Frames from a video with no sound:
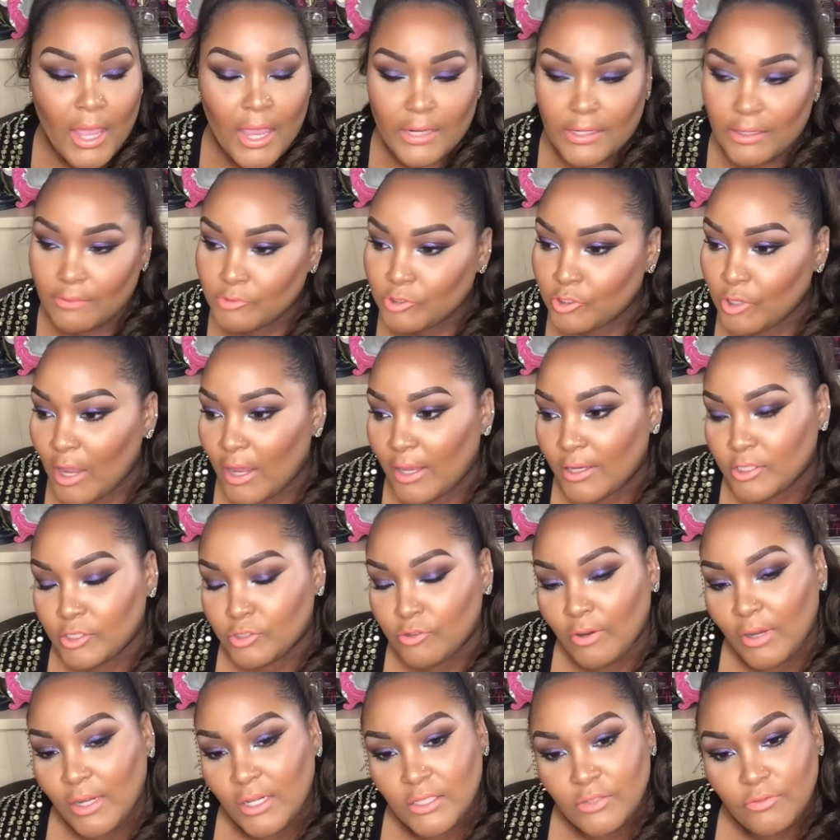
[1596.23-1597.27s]
And I'm trying to
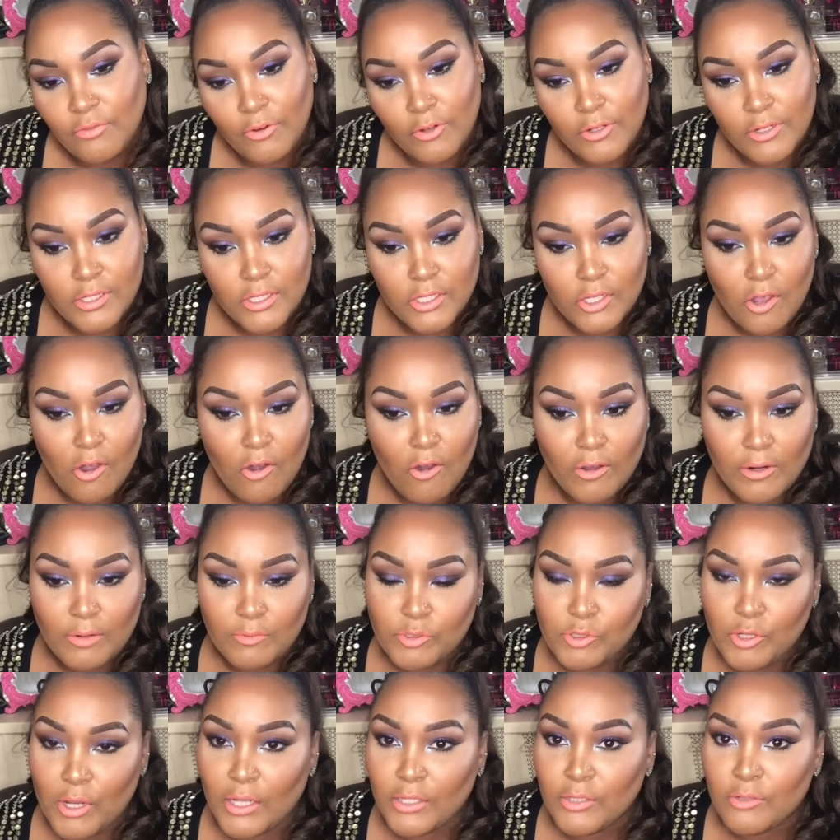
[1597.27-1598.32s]
transfer this call. And I'm
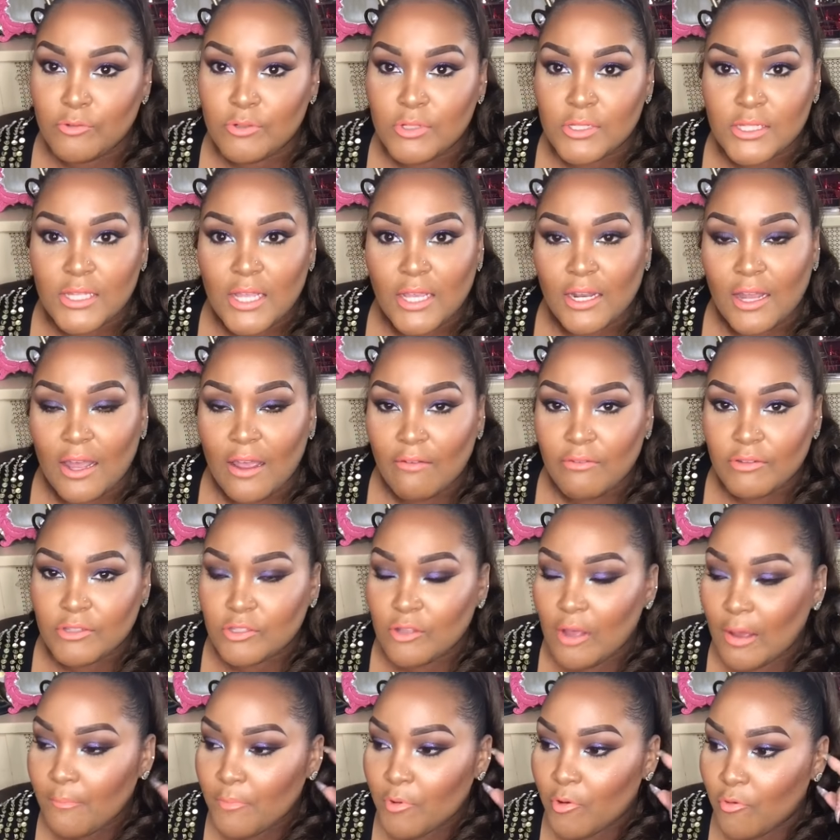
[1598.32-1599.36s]
trying to do this, that, and the other. So
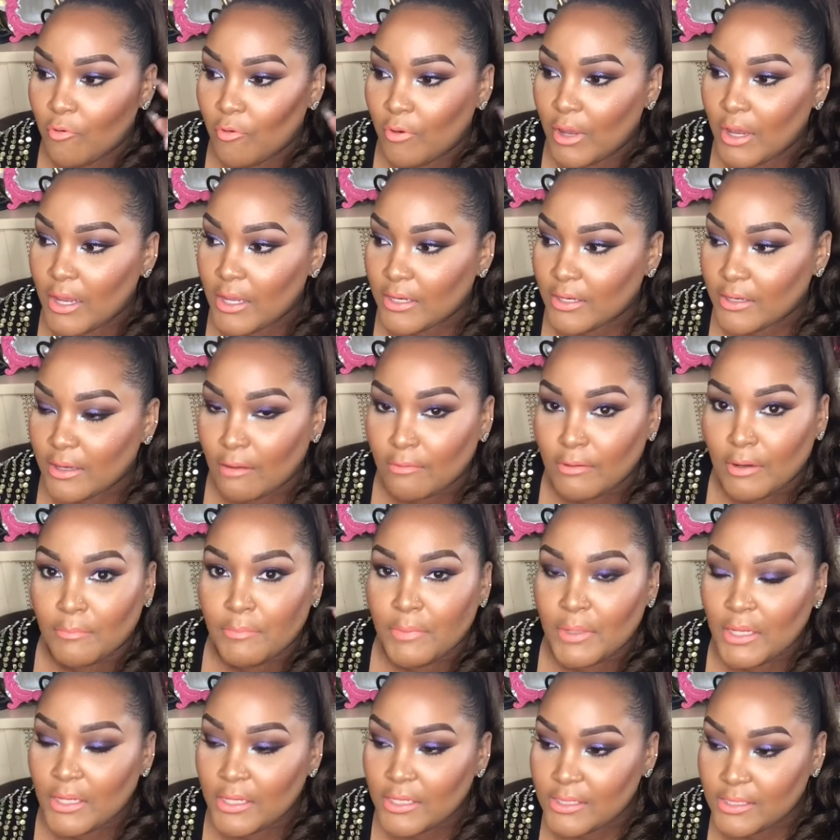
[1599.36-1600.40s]
I'm going in and out and I'm
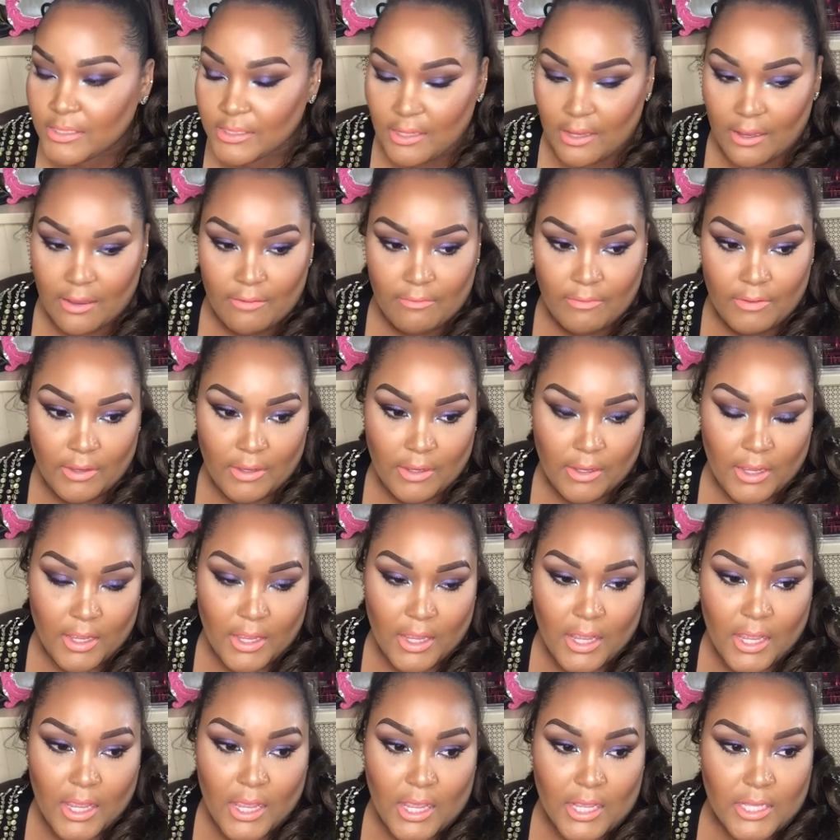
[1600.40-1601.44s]
hearing stuff.
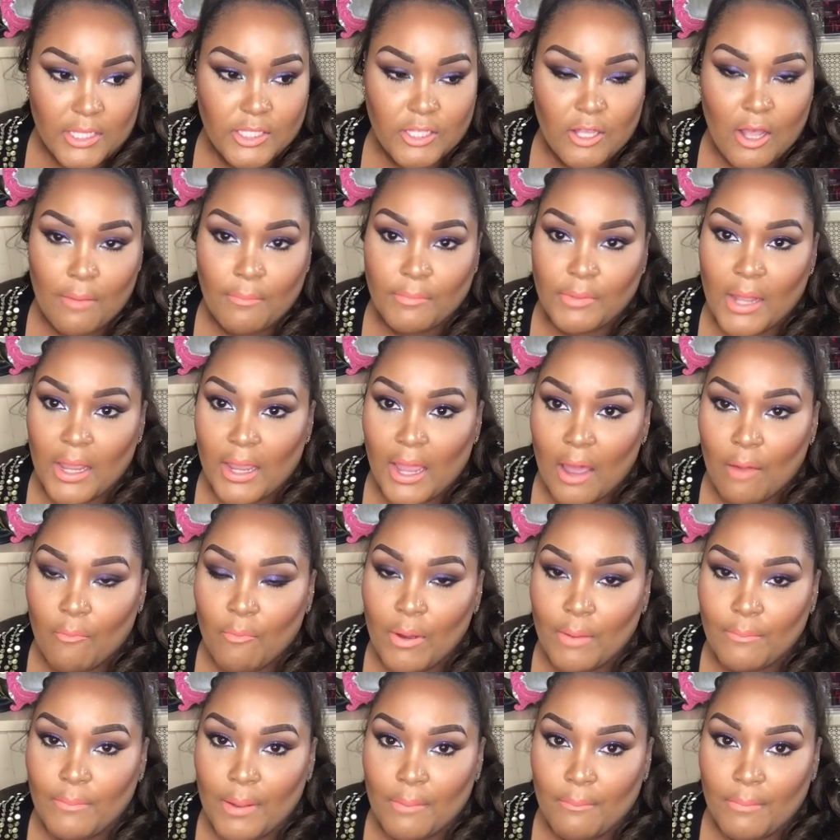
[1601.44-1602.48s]
And so I'm like, I
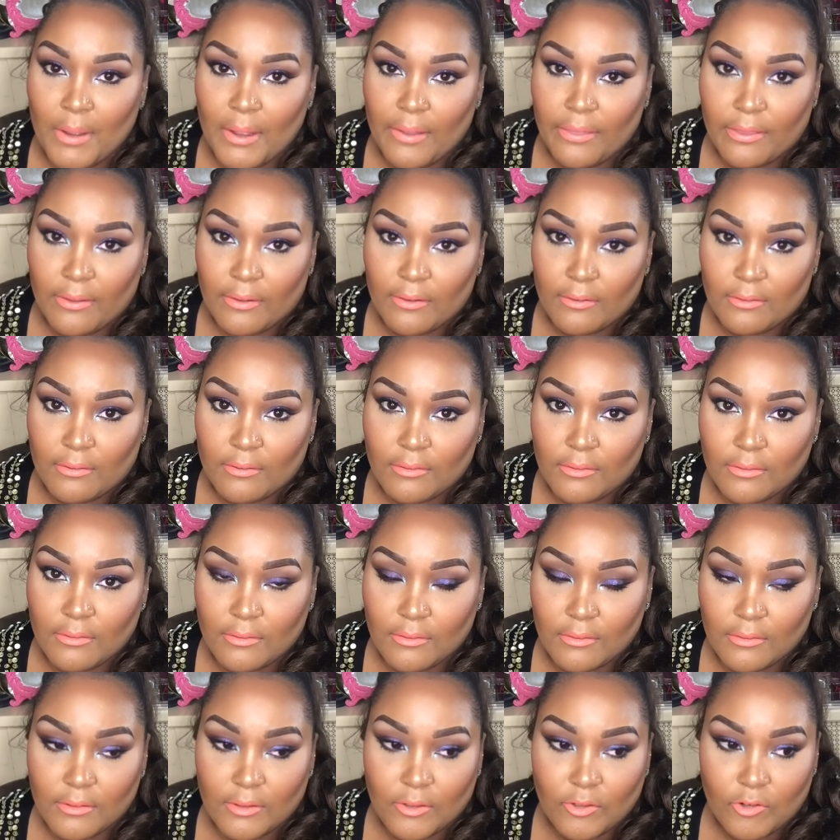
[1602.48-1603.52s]
want my mother.
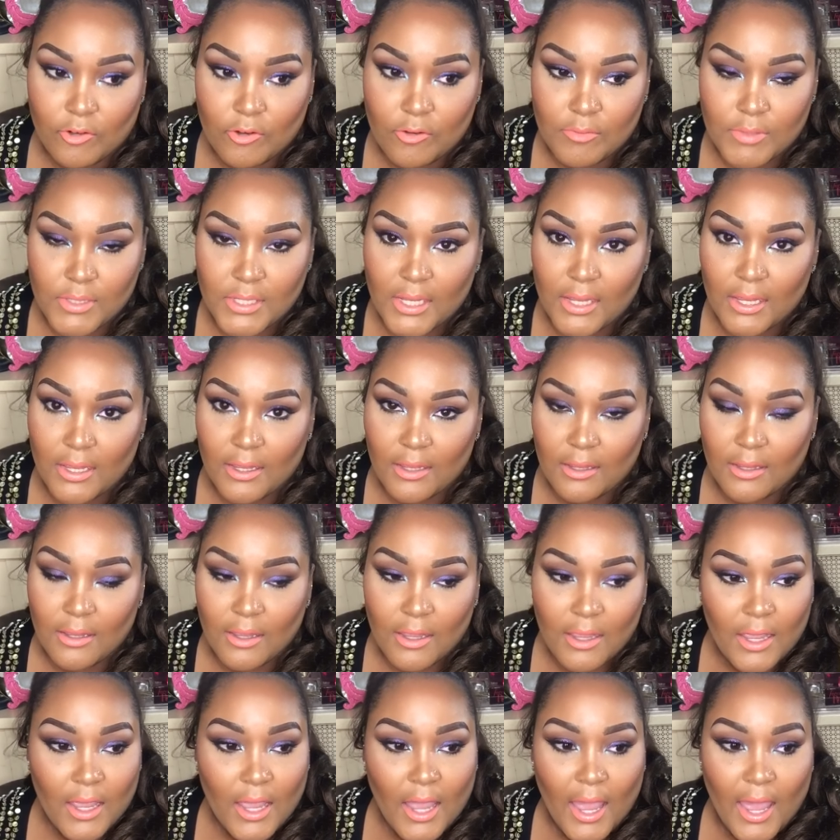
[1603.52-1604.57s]
You know what I'm saying?
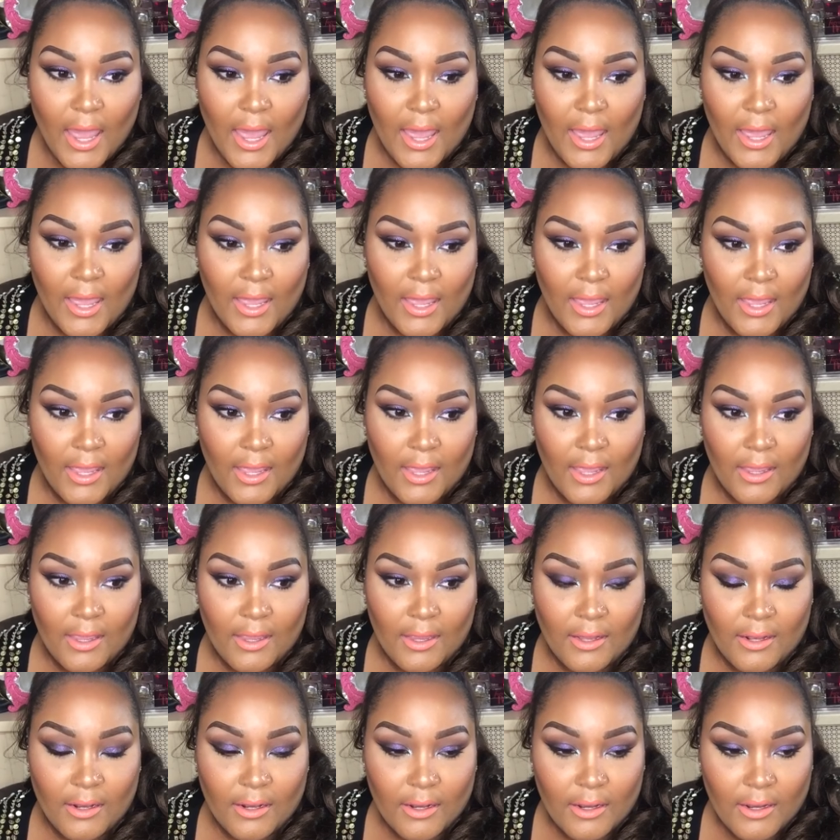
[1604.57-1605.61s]

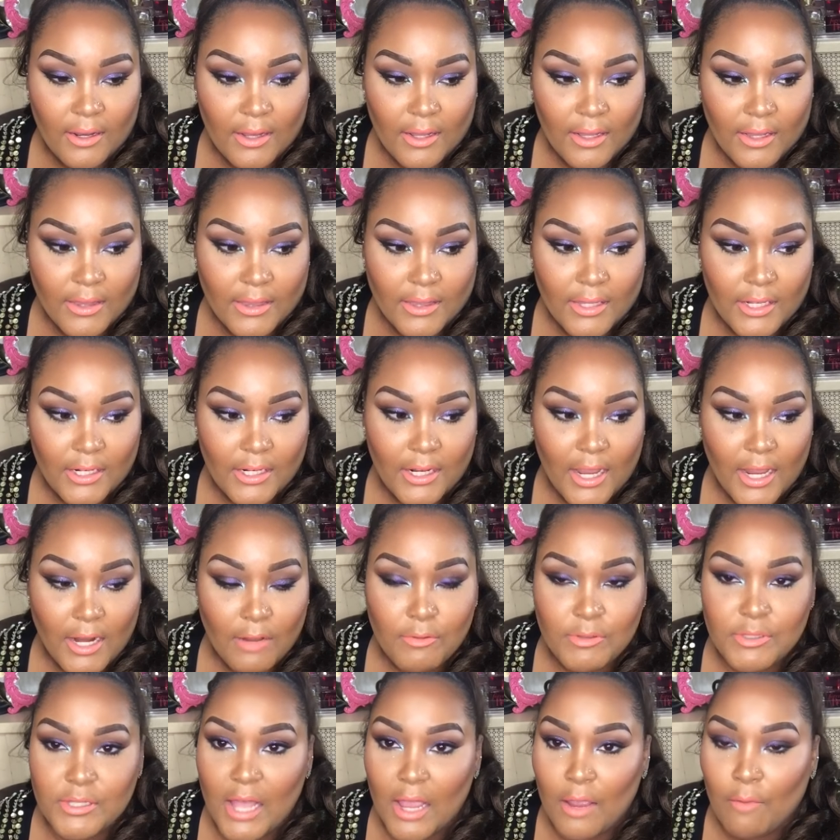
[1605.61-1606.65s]
And the lady
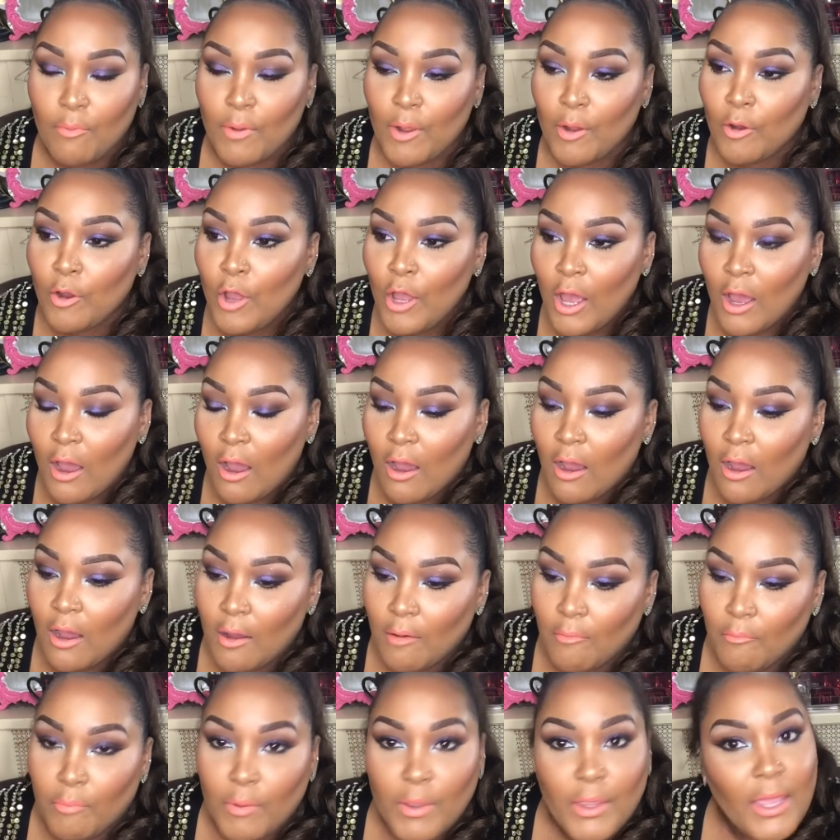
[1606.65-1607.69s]
was like, well,
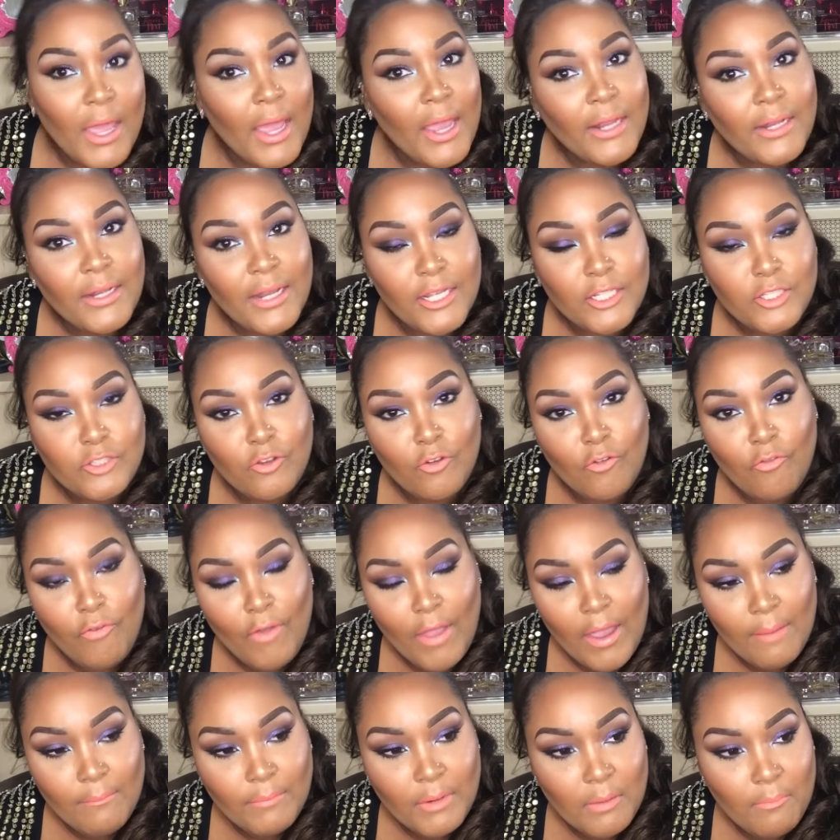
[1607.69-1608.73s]
we can't let your
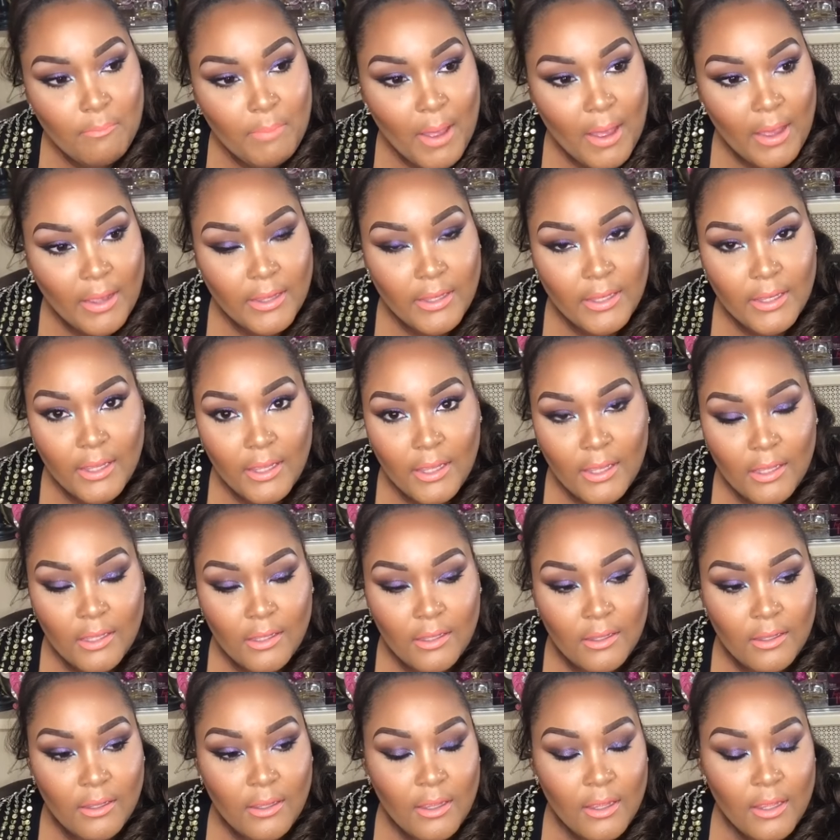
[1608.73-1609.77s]
family back
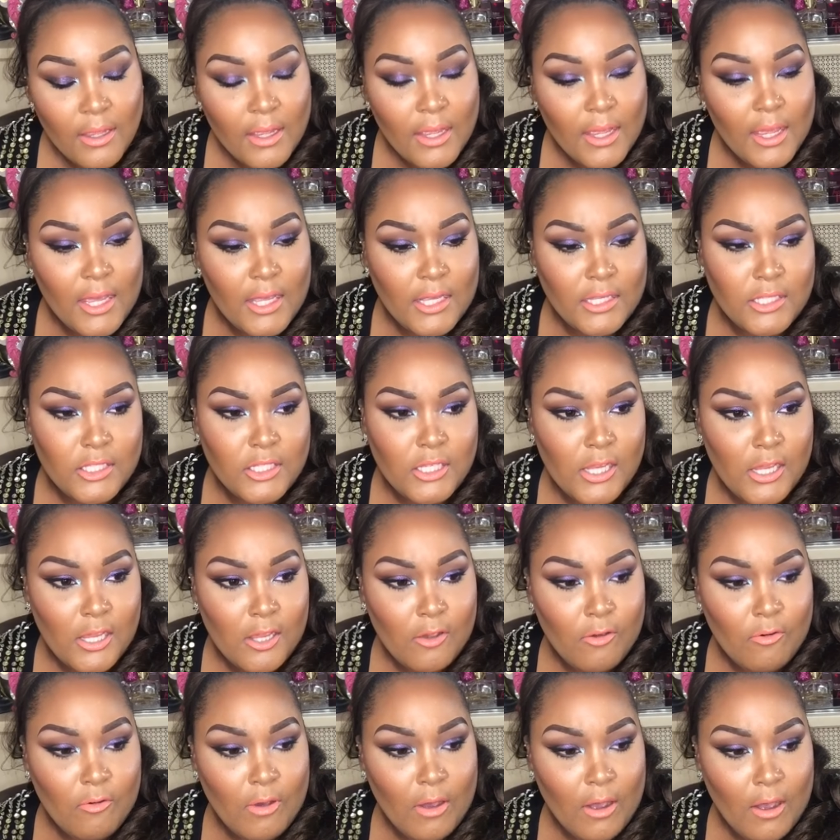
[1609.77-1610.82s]
here
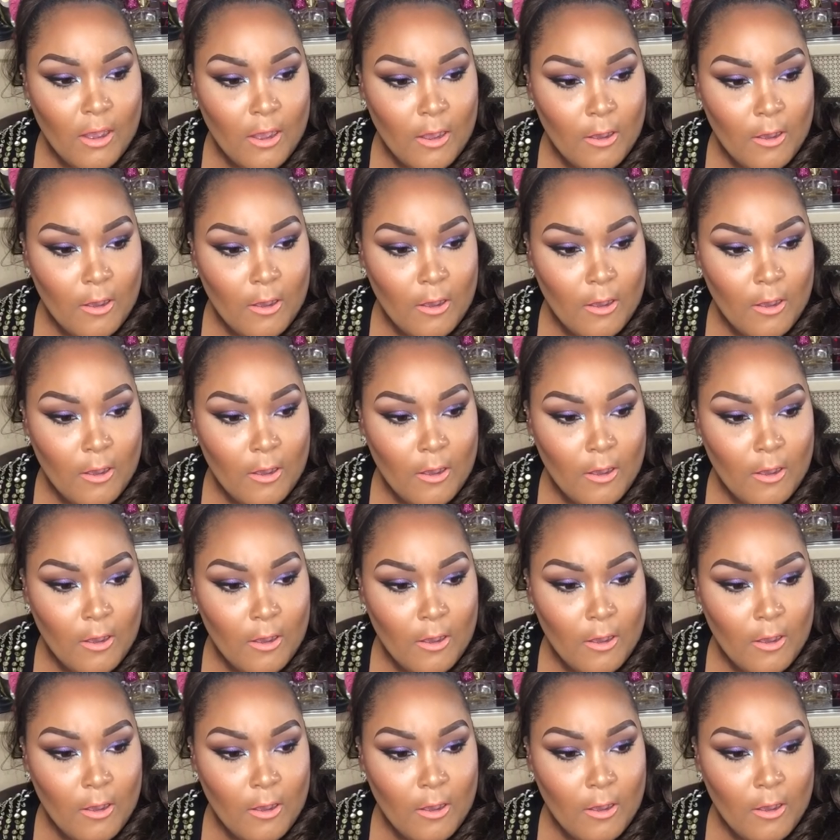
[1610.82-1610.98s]
until